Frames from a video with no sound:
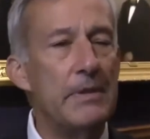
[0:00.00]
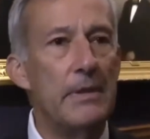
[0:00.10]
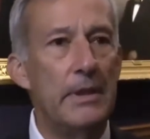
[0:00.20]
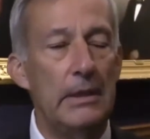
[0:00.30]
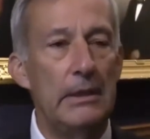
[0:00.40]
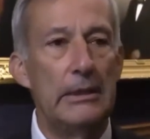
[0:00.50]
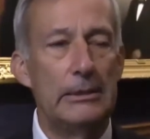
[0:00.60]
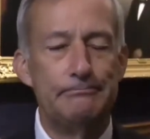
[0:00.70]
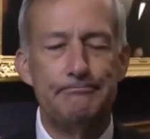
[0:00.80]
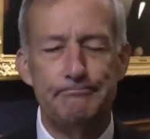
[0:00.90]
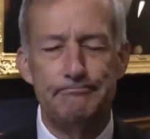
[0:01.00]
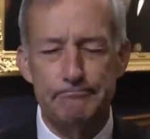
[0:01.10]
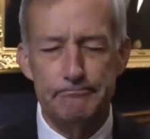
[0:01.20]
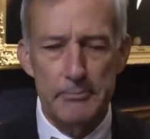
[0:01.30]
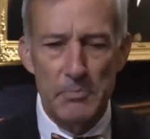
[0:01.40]
The
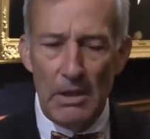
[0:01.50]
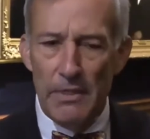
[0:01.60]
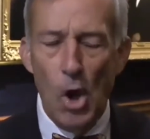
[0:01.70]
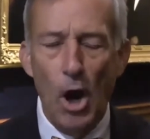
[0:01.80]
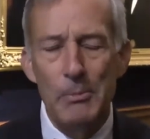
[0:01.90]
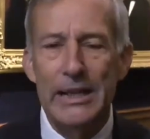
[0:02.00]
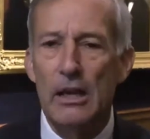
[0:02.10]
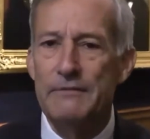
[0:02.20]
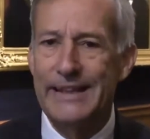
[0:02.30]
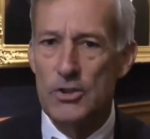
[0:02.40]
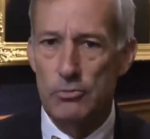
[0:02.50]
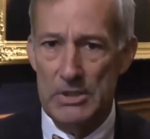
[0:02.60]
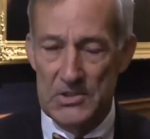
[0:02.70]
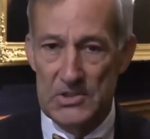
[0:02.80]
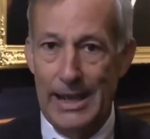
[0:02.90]
Harmony of
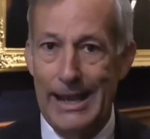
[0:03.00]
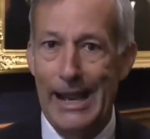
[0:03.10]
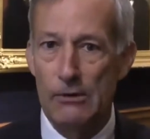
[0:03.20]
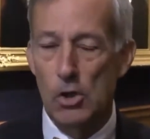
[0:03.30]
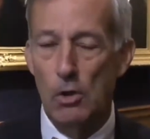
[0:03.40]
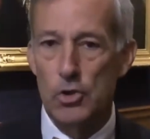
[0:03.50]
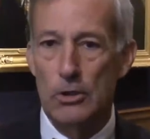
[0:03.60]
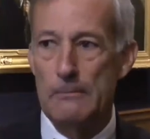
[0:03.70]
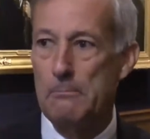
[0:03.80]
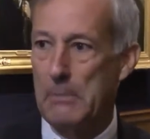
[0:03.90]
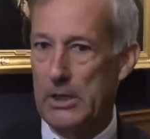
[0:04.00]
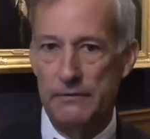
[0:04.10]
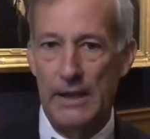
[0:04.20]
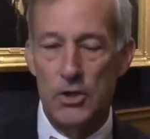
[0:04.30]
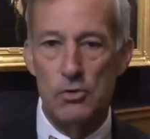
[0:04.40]
Interests, Agriculture,
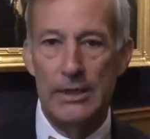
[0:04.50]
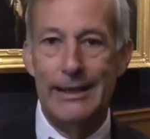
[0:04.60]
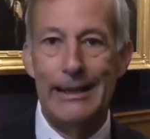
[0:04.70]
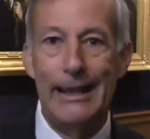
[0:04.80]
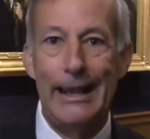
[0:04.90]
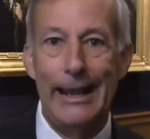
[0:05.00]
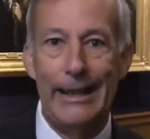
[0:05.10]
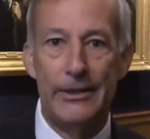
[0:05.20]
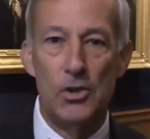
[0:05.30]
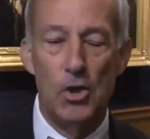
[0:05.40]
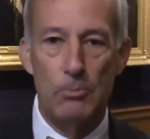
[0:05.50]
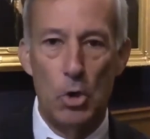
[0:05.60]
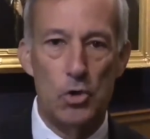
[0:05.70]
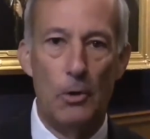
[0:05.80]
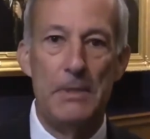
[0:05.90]
Manufacturing, and
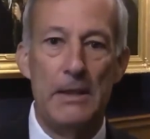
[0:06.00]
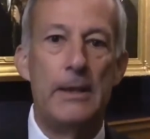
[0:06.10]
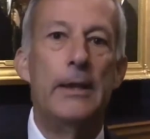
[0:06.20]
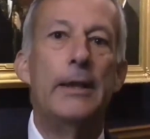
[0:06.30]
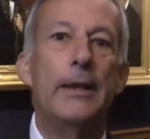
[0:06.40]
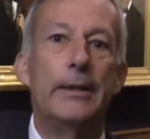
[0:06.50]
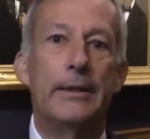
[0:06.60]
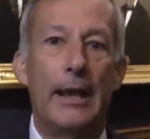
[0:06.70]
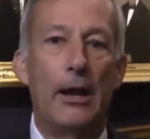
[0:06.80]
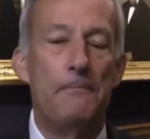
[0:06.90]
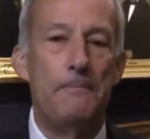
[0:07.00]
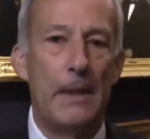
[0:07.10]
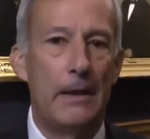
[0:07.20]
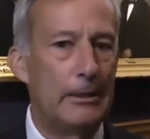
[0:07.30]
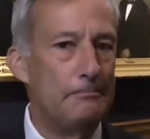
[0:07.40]
Commercial. Now,
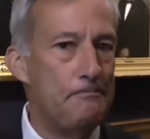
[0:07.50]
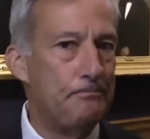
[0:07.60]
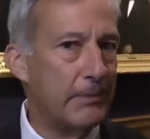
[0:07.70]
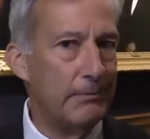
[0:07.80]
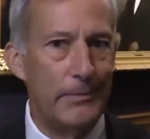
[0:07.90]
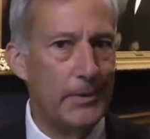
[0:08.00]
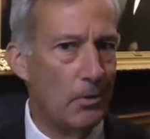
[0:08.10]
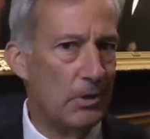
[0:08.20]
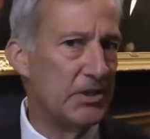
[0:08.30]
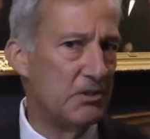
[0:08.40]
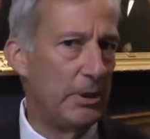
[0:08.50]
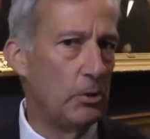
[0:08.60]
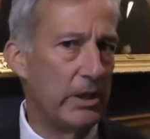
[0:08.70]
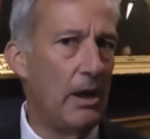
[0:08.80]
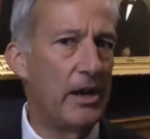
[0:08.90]
there were lots of
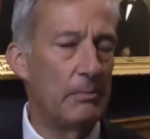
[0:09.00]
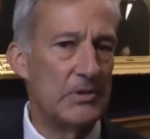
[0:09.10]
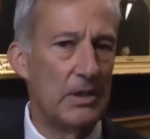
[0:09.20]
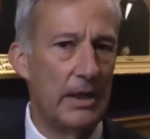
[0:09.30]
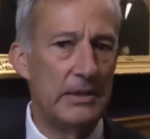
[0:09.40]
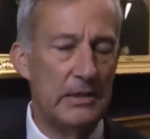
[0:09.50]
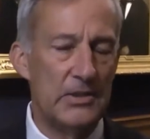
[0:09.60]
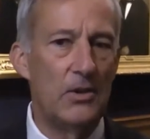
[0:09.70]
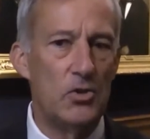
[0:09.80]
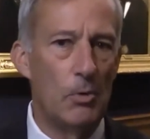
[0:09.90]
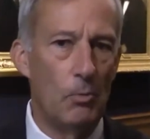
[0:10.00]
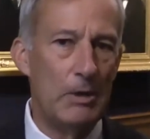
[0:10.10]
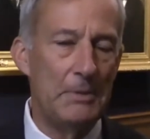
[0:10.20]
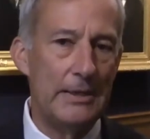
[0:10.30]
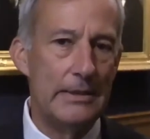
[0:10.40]
political economists in the 19th century, but
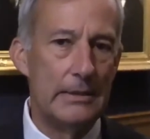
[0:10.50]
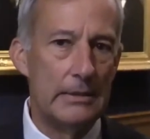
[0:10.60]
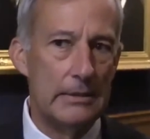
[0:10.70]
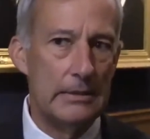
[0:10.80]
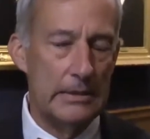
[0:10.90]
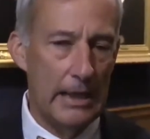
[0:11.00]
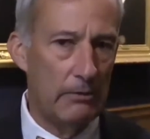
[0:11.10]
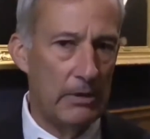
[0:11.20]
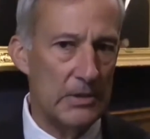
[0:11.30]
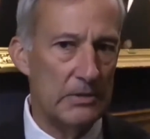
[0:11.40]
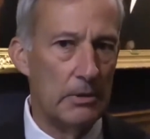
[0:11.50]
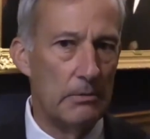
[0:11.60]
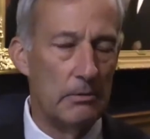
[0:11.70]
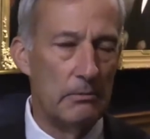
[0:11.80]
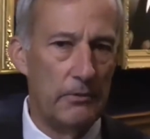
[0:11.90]
what made Carey's
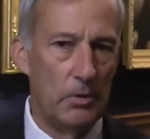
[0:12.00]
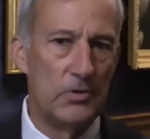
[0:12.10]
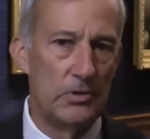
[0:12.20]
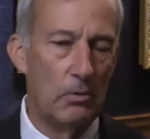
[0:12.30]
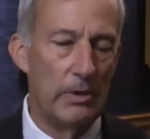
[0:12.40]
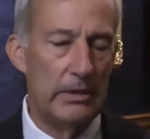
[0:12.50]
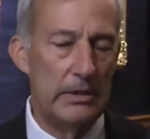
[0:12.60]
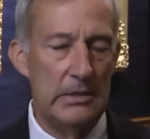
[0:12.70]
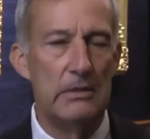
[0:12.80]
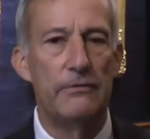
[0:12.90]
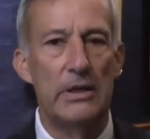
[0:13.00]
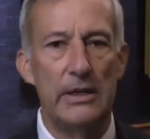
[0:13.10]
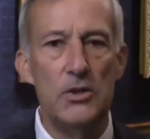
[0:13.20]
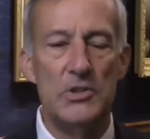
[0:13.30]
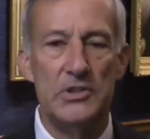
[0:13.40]
view so different
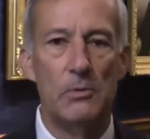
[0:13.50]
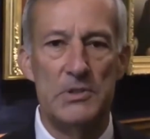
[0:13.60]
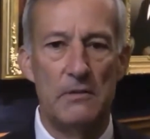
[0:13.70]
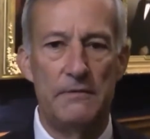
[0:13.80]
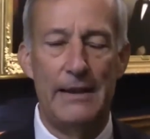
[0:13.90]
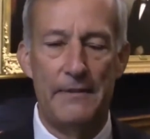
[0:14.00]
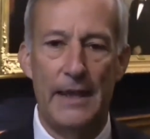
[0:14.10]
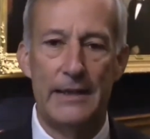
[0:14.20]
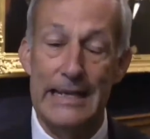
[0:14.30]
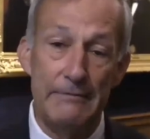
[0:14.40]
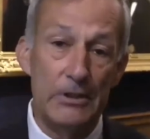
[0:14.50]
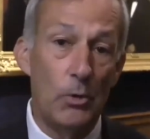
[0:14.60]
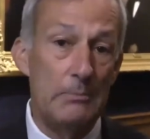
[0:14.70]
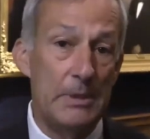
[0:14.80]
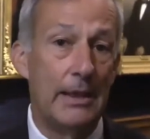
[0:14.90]
and interesting was the fact that even
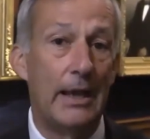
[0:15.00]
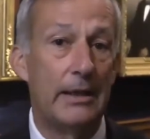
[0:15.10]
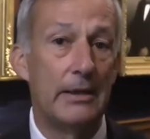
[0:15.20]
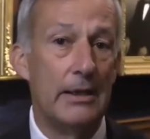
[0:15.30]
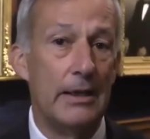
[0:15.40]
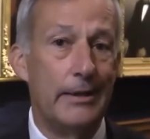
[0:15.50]
though he began